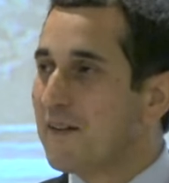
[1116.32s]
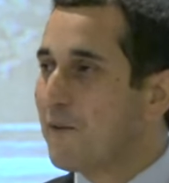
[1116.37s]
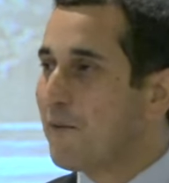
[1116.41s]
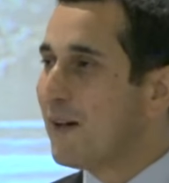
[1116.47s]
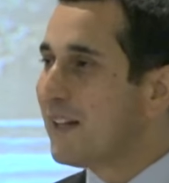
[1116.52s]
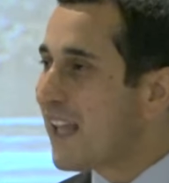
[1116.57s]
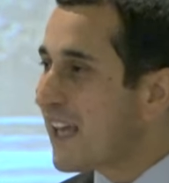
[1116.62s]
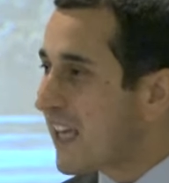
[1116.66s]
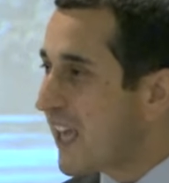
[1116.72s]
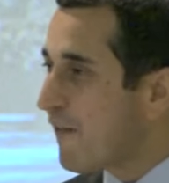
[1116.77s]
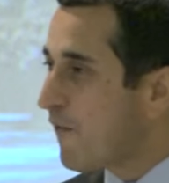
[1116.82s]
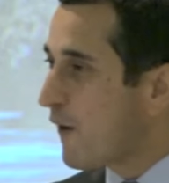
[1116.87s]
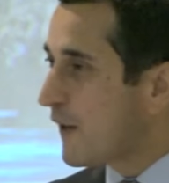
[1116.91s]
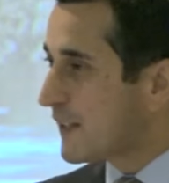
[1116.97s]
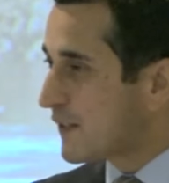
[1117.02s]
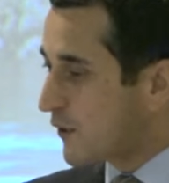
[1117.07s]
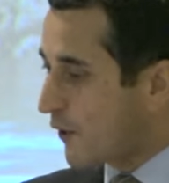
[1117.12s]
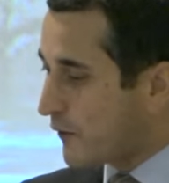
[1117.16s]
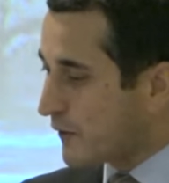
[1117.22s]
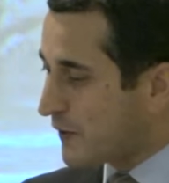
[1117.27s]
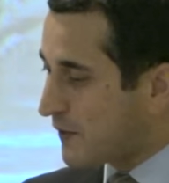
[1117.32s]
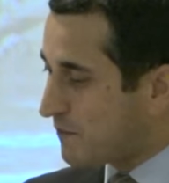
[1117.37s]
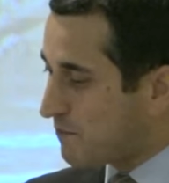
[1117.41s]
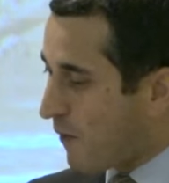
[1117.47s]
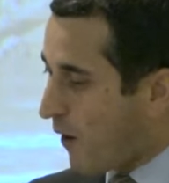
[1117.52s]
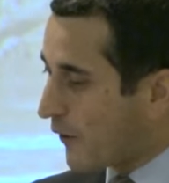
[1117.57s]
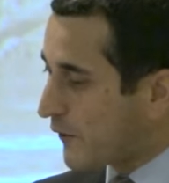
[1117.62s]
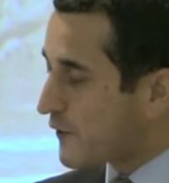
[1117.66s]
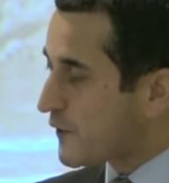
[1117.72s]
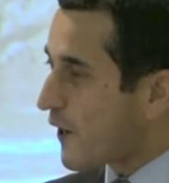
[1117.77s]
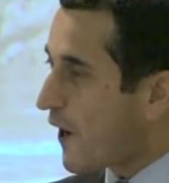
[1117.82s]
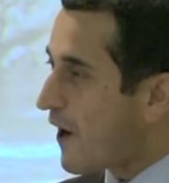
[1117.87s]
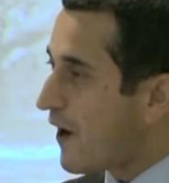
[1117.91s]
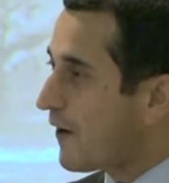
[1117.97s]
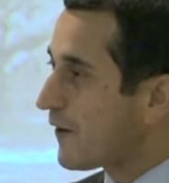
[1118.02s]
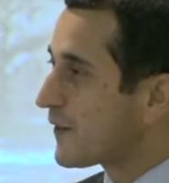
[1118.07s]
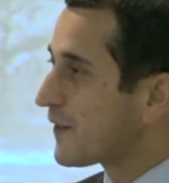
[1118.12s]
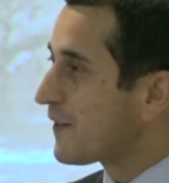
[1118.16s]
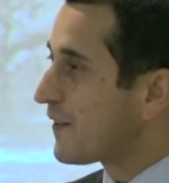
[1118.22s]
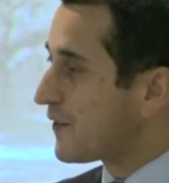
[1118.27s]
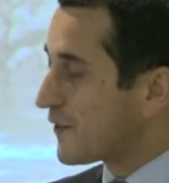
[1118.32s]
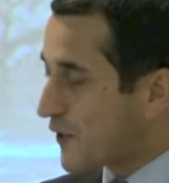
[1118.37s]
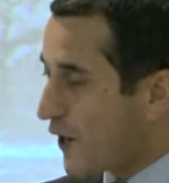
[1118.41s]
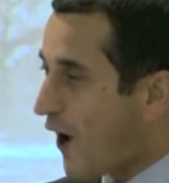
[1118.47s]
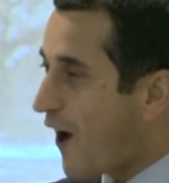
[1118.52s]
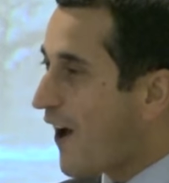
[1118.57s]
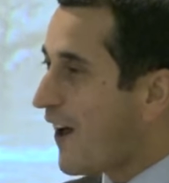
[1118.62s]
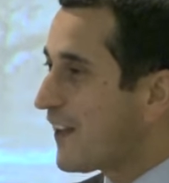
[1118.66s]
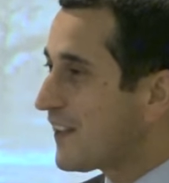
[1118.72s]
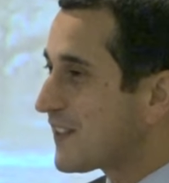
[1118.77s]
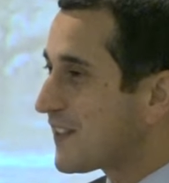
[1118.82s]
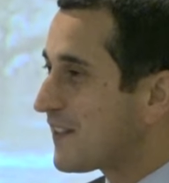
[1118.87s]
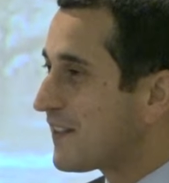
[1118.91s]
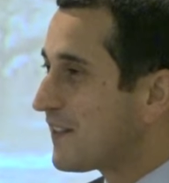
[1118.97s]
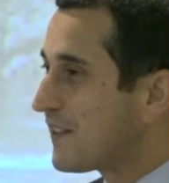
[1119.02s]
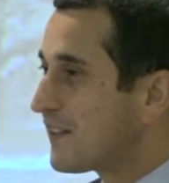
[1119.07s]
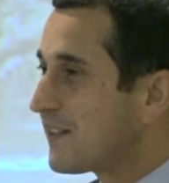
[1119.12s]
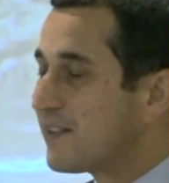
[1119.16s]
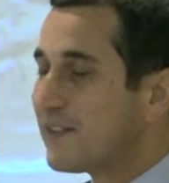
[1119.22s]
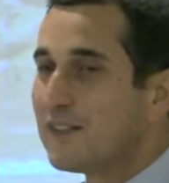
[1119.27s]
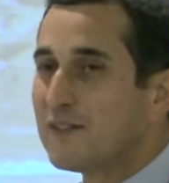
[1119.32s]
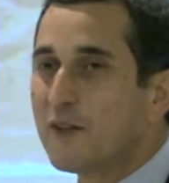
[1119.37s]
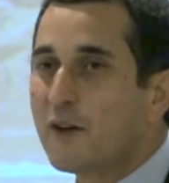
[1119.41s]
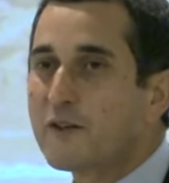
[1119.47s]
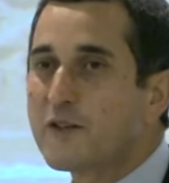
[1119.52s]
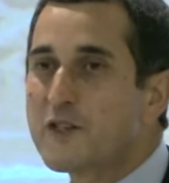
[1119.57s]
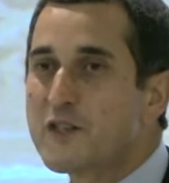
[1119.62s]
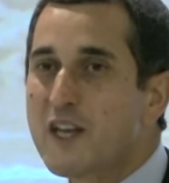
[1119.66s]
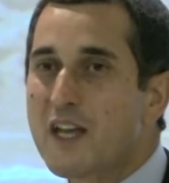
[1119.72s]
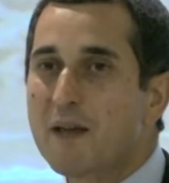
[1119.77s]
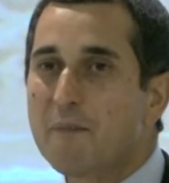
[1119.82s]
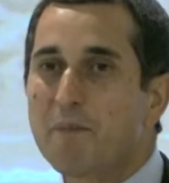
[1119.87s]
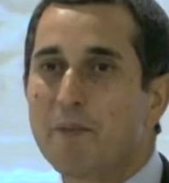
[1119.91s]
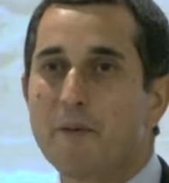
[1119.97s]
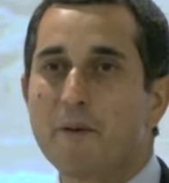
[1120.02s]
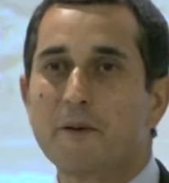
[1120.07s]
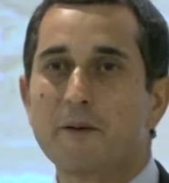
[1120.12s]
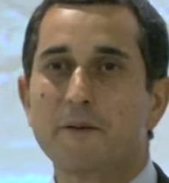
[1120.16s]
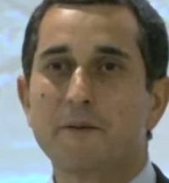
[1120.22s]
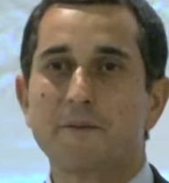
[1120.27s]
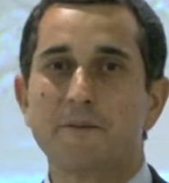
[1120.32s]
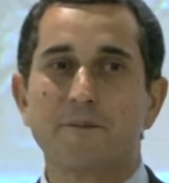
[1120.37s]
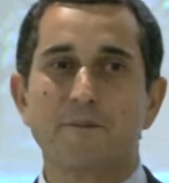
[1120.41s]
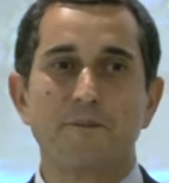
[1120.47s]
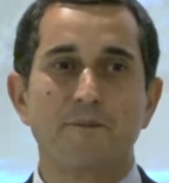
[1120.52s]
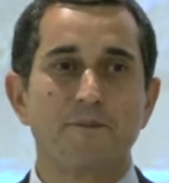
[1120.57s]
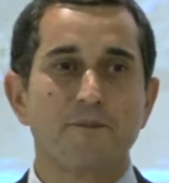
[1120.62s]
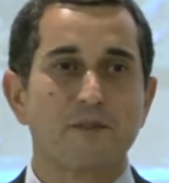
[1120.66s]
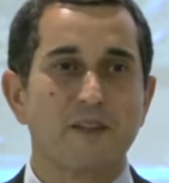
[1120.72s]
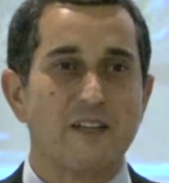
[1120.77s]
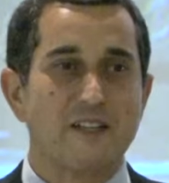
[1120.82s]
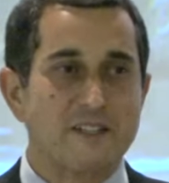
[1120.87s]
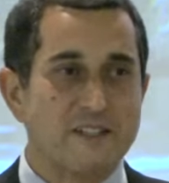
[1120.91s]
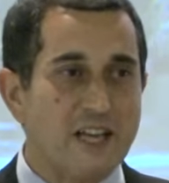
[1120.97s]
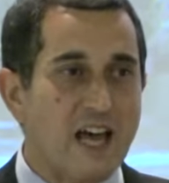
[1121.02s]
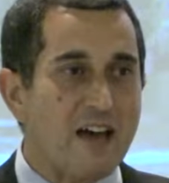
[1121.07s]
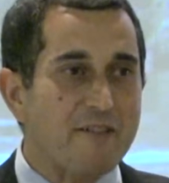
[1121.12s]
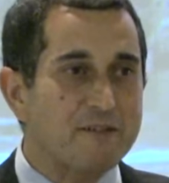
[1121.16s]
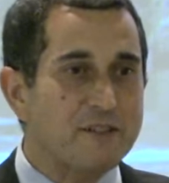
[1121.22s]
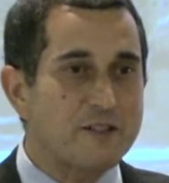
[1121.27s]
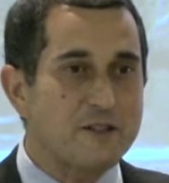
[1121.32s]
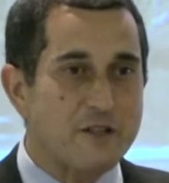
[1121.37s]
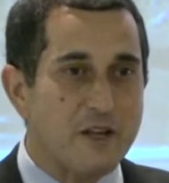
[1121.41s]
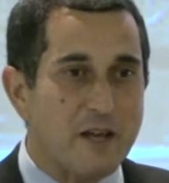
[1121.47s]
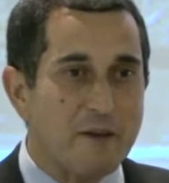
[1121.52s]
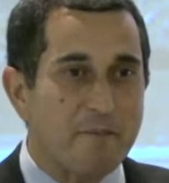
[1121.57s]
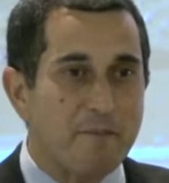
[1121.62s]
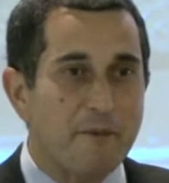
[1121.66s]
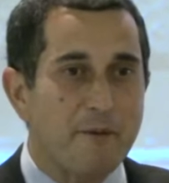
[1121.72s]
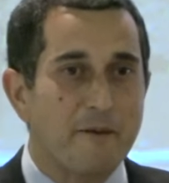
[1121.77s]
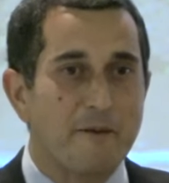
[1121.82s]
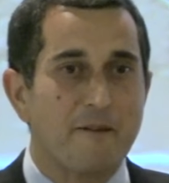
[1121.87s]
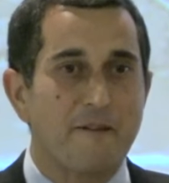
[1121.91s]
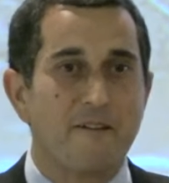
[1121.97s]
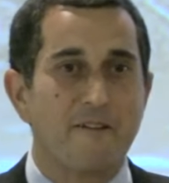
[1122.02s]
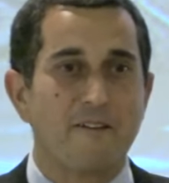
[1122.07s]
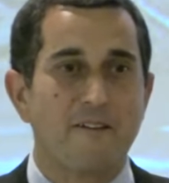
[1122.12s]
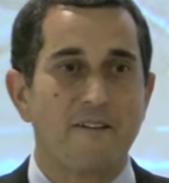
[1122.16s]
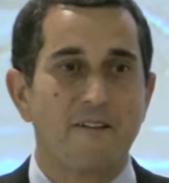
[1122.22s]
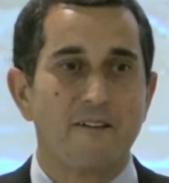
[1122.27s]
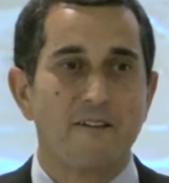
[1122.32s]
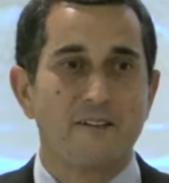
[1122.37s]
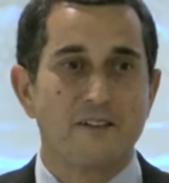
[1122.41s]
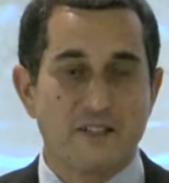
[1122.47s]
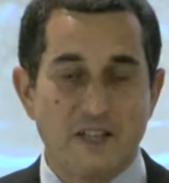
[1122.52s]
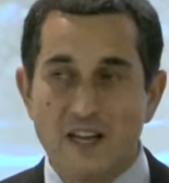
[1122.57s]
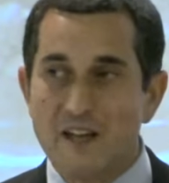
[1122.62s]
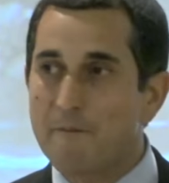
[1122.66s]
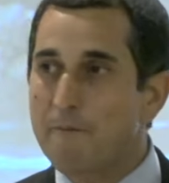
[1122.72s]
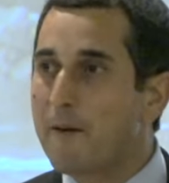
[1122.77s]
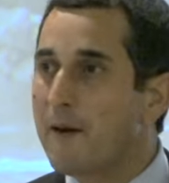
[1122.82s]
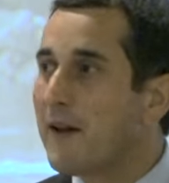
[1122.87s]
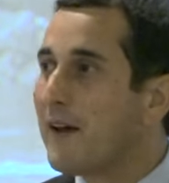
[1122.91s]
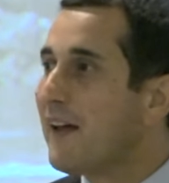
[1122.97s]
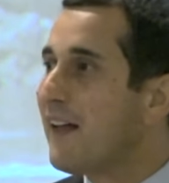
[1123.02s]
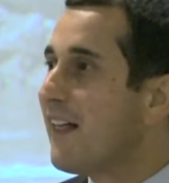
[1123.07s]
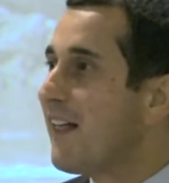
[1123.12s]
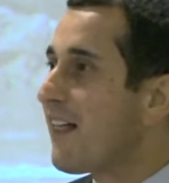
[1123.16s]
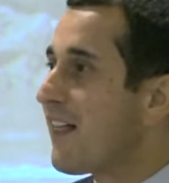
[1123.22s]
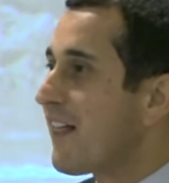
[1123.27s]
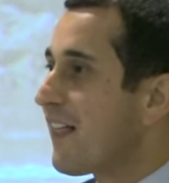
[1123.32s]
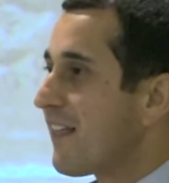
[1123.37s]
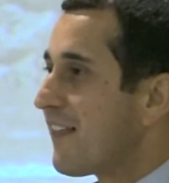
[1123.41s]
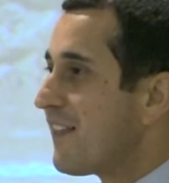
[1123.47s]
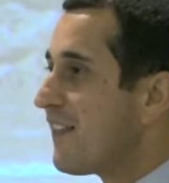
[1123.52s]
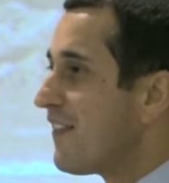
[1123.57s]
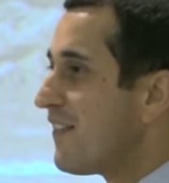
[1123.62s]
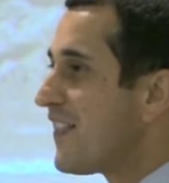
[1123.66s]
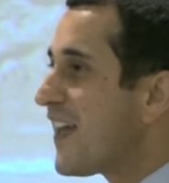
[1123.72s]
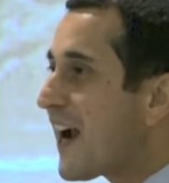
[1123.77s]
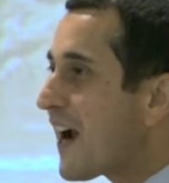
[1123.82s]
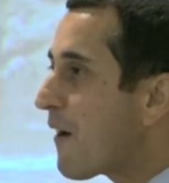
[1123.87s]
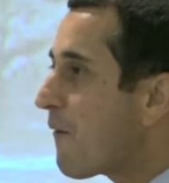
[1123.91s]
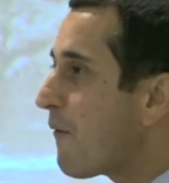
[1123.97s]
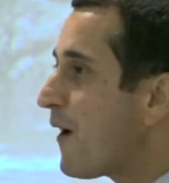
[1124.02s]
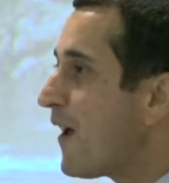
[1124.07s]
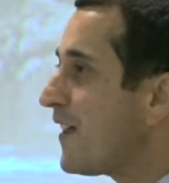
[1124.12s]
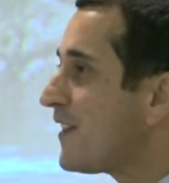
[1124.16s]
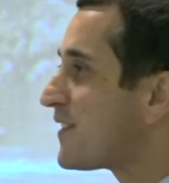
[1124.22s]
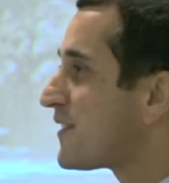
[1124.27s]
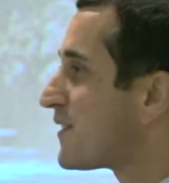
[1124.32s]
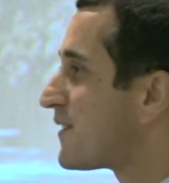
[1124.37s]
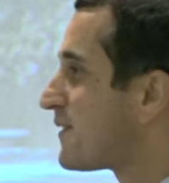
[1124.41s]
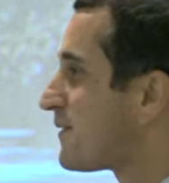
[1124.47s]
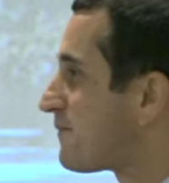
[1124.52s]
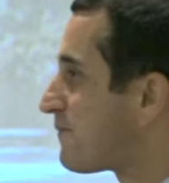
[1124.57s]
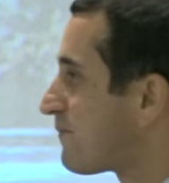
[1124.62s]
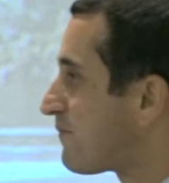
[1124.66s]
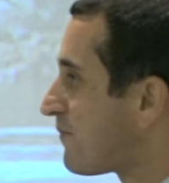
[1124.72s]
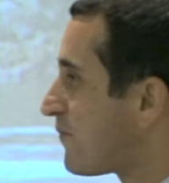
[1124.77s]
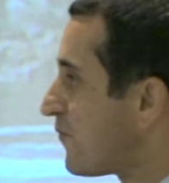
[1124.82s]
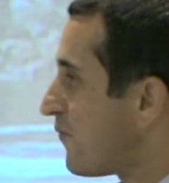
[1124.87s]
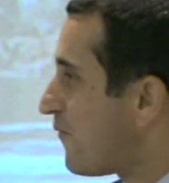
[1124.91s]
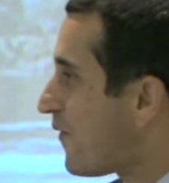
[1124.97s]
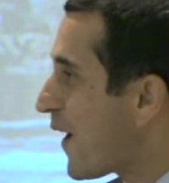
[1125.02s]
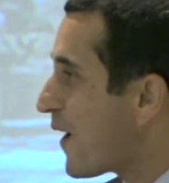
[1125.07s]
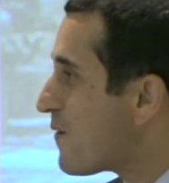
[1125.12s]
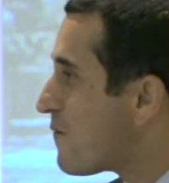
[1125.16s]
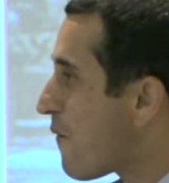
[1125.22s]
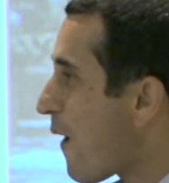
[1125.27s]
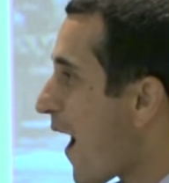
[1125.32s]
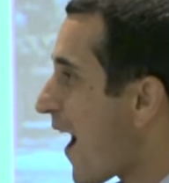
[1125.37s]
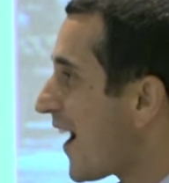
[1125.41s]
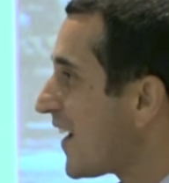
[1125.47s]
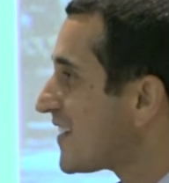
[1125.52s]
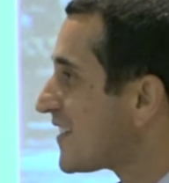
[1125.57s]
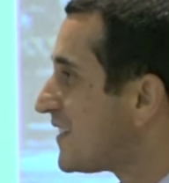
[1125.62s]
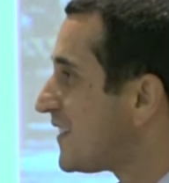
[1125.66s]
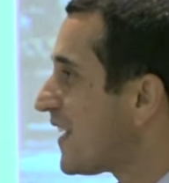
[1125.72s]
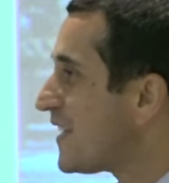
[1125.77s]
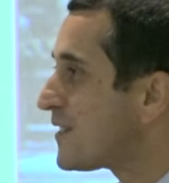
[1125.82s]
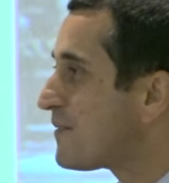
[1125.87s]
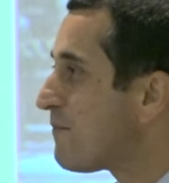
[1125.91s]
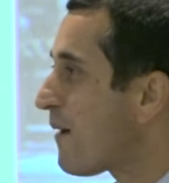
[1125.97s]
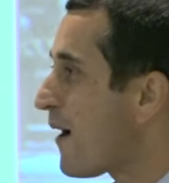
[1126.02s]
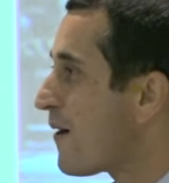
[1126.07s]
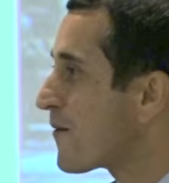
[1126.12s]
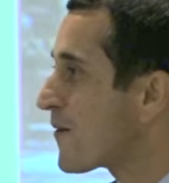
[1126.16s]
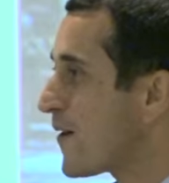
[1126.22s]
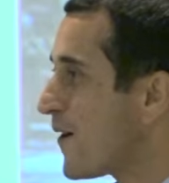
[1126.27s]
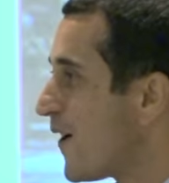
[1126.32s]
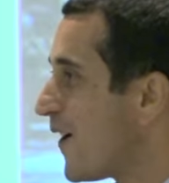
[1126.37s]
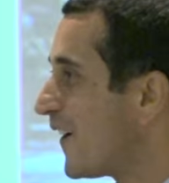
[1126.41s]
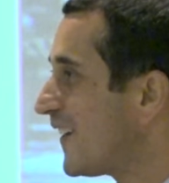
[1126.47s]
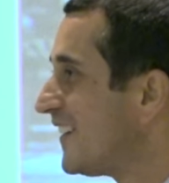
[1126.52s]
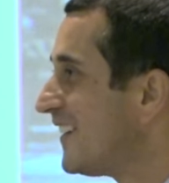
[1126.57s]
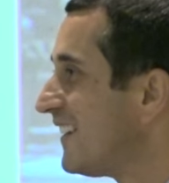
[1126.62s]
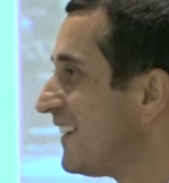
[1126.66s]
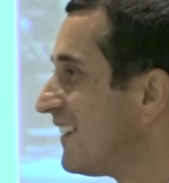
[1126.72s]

when they give us those small toys, those sheep, the sheep, sheep, they always very white, they smell good,